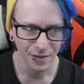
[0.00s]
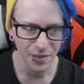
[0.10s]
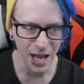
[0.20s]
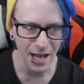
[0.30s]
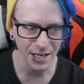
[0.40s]

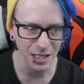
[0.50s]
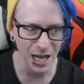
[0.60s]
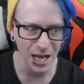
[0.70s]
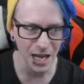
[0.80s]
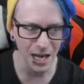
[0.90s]
That is
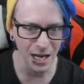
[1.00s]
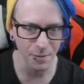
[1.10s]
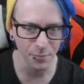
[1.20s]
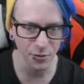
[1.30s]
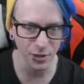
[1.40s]
uh
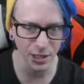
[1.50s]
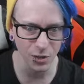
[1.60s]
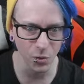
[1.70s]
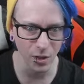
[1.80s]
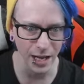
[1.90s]
pretty
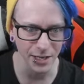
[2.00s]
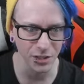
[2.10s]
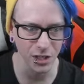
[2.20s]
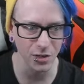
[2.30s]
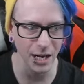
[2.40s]
cool,
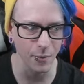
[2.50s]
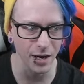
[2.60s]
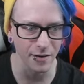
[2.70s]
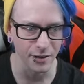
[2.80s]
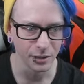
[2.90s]
actually. Okay,
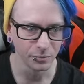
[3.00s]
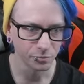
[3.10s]
whatever.